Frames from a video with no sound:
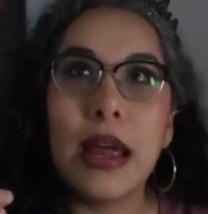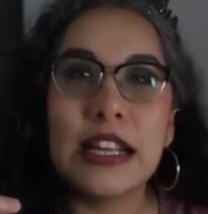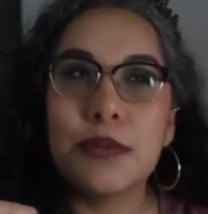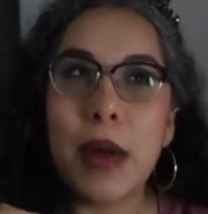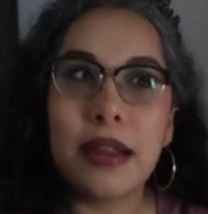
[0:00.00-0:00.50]

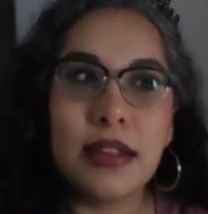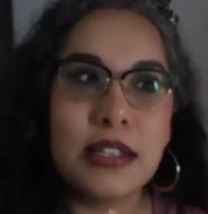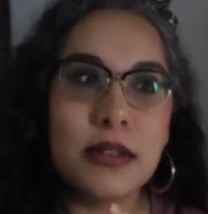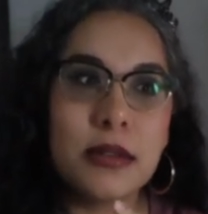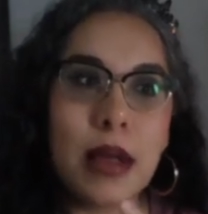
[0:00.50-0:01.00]
expect
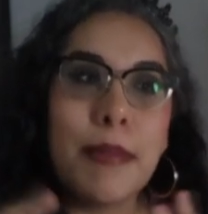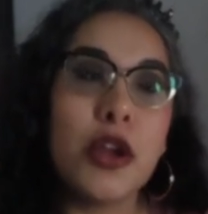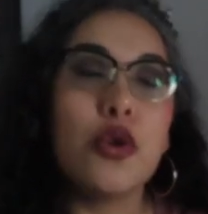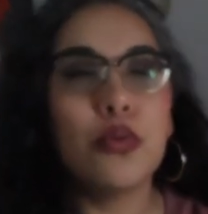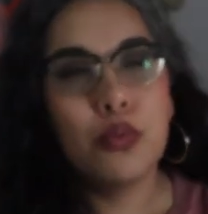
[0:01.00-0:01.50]
this i
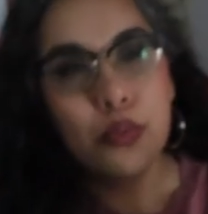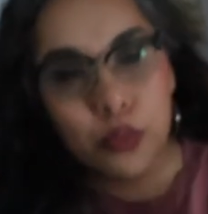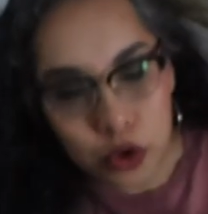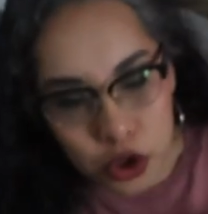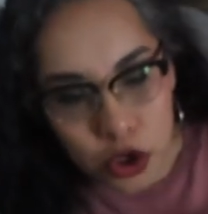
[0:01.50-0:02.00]
mean you
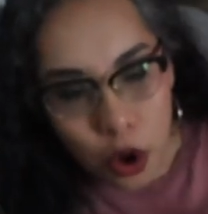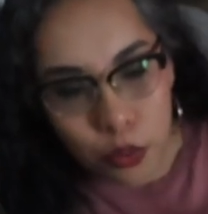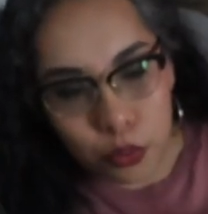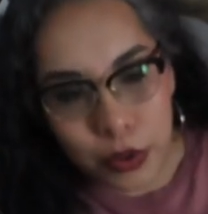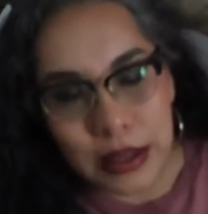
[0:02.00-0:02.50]

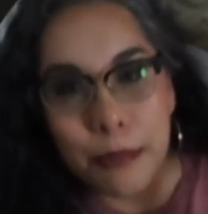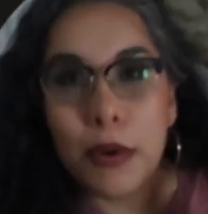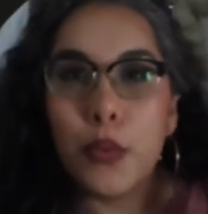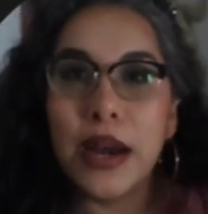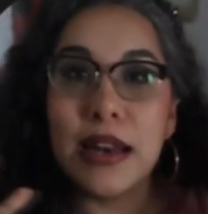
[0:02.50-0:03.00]
don't really,
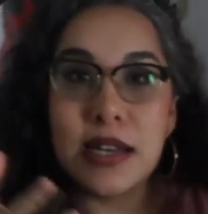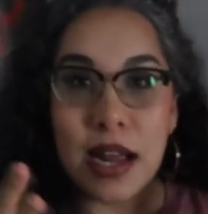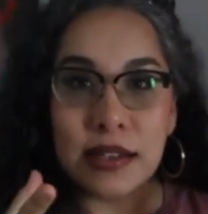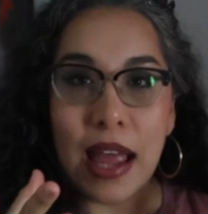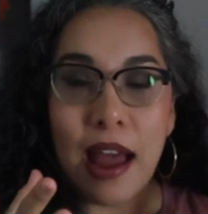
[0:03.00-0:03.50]
but when it
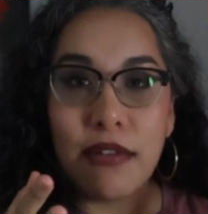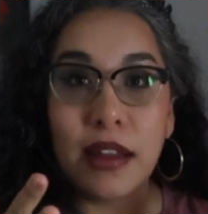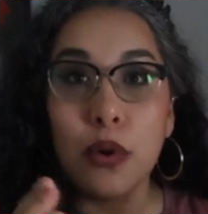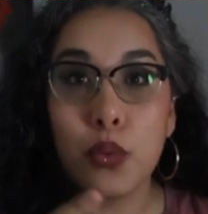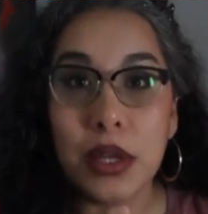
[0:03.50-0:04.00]
does have
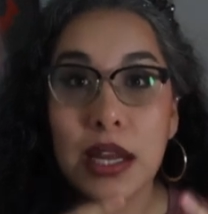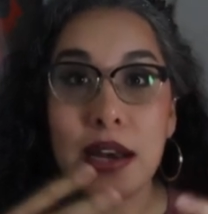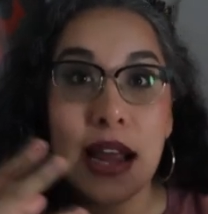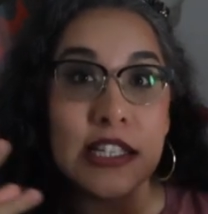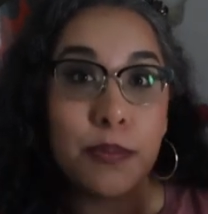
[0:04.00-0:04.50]
like a really
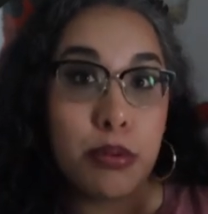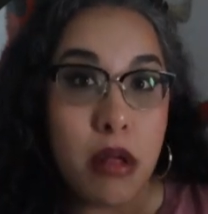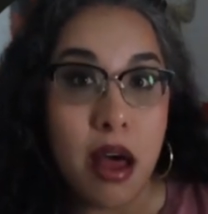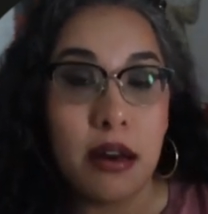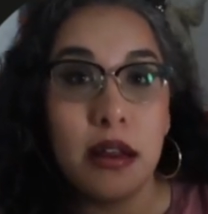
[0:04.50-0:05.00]
nice
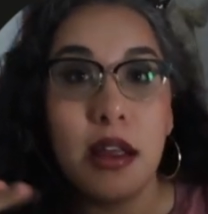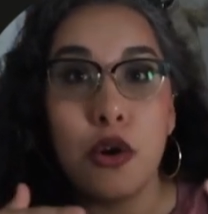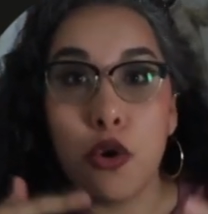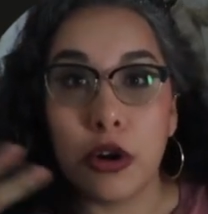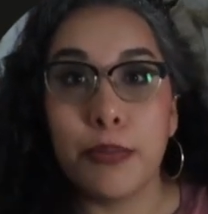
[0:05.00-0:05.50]
plot,
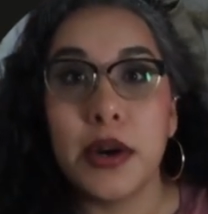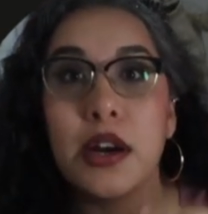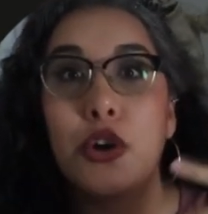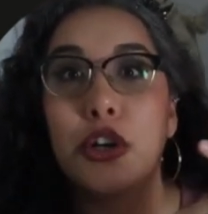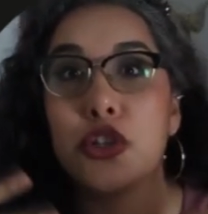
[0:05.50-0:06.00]

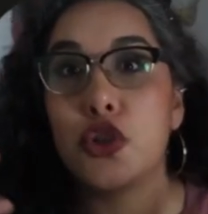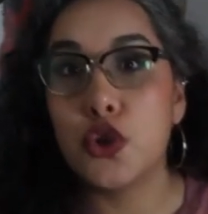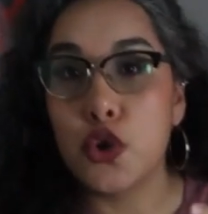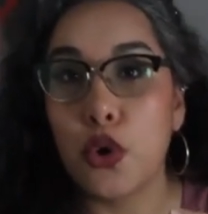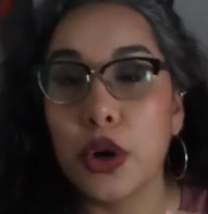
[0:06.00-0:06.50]
incorporate a good
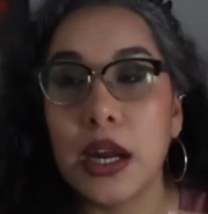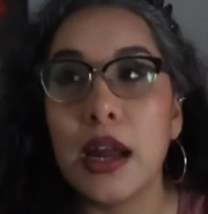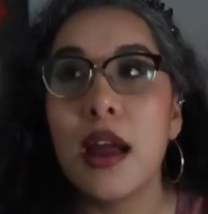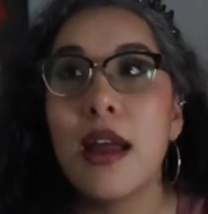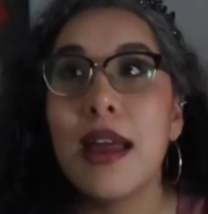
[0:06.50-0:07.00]

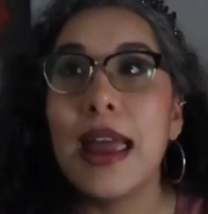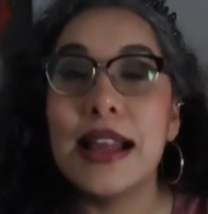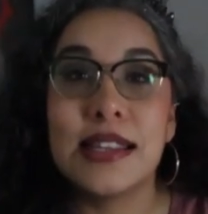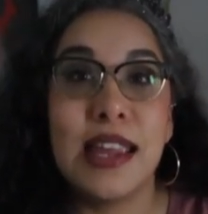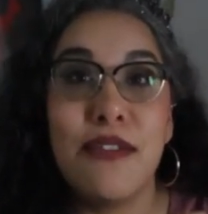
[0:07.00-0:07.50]
story,
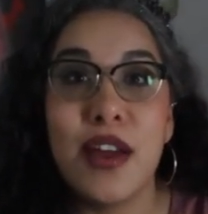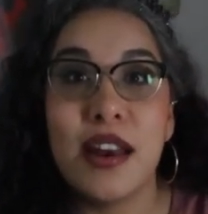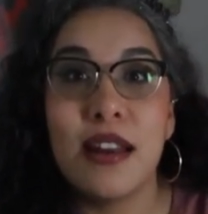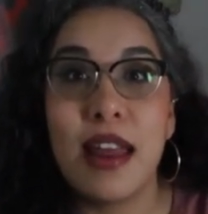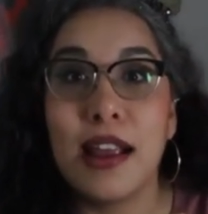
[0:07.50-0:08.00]
it's
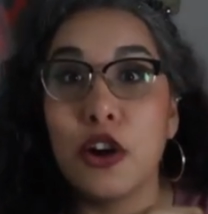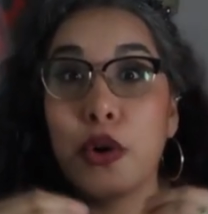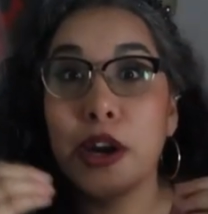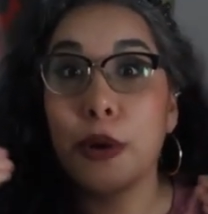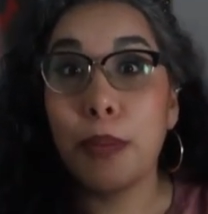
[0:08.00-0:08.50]
even like a
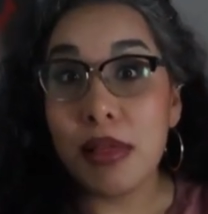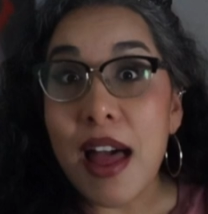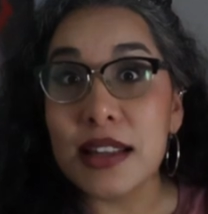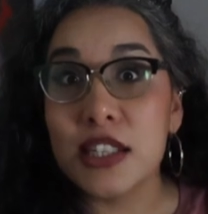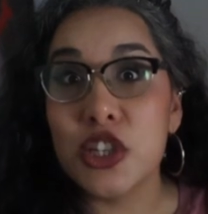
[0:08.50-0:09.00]
greater
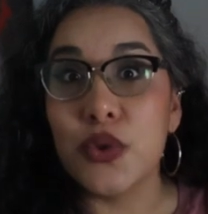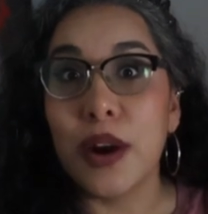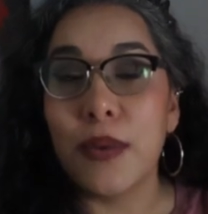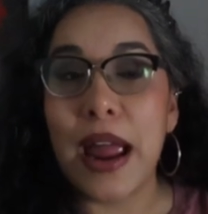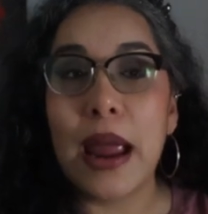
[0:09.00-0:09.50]
plus to
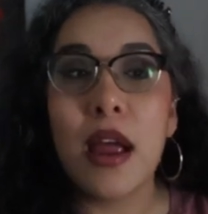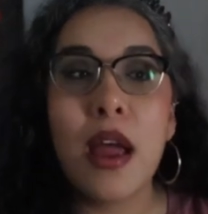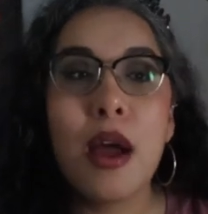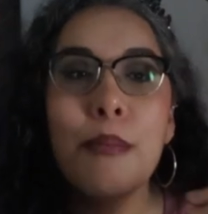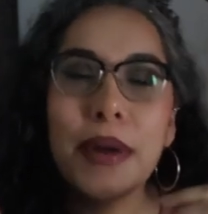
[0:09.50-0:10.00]
it, right?
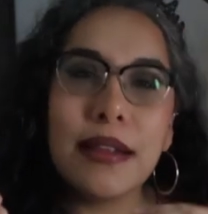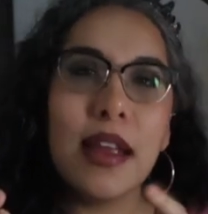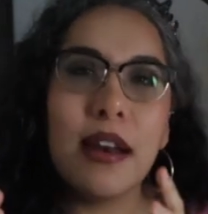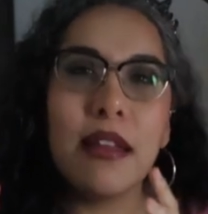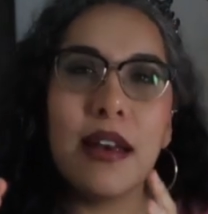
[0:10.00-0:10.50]
But at
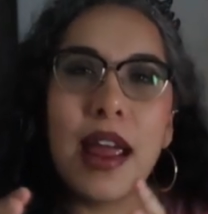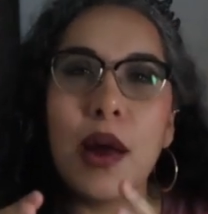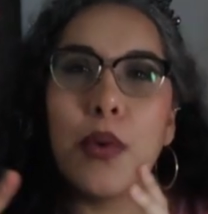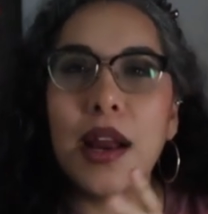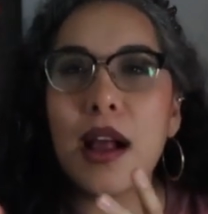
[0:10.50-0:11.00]
the end of the
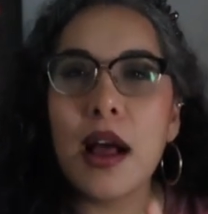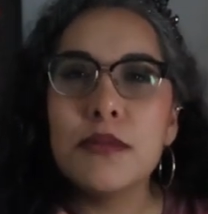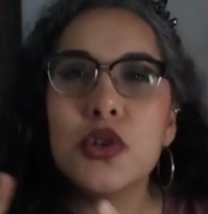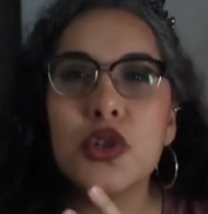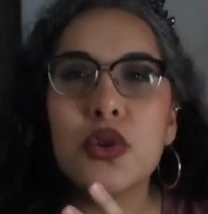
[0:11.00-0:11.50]
day, when it
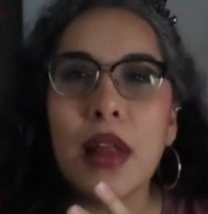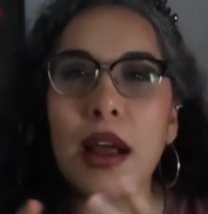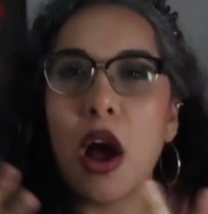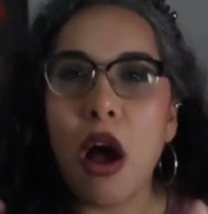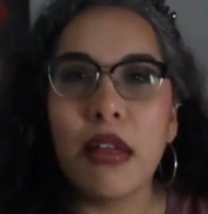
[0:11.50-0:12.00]
comes to
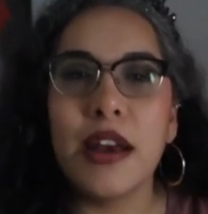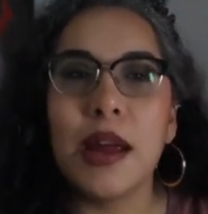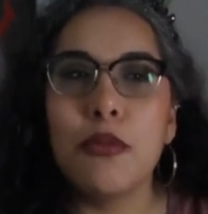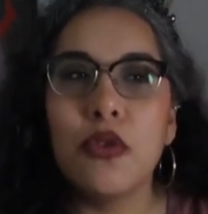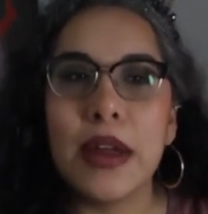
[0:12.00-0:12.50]
like a
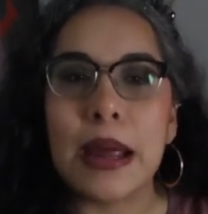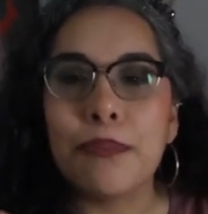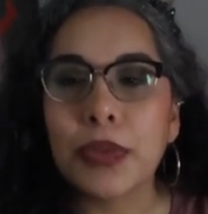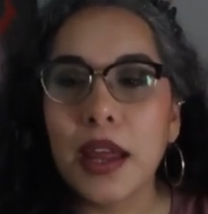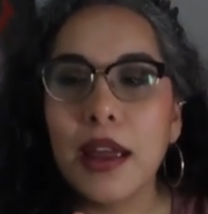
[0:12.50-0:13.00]
holiday movie,
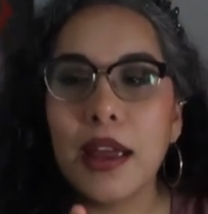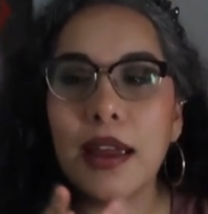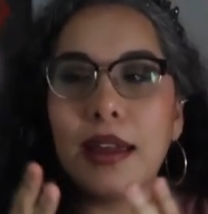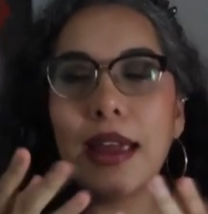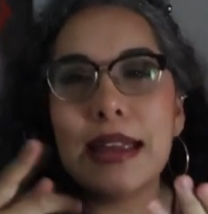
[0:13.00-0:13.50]

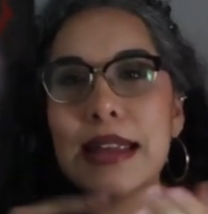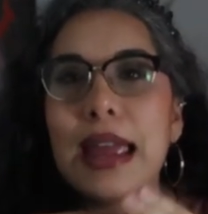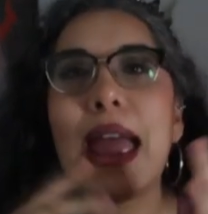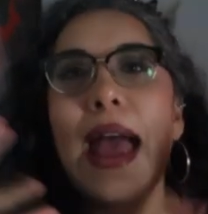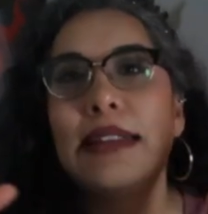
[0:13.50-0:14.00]

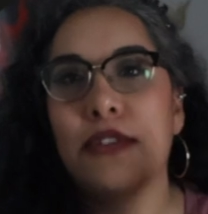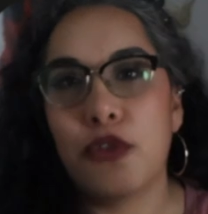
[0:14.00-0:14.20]
it, it has a